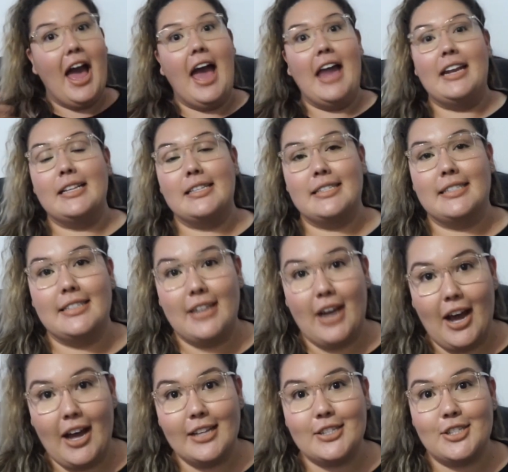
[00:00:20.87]
And it's
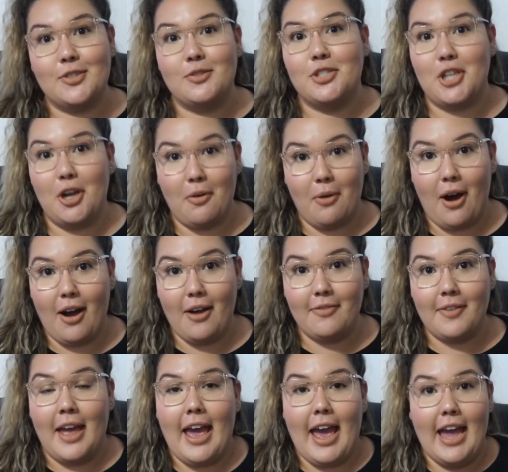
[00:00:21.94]
not to show off,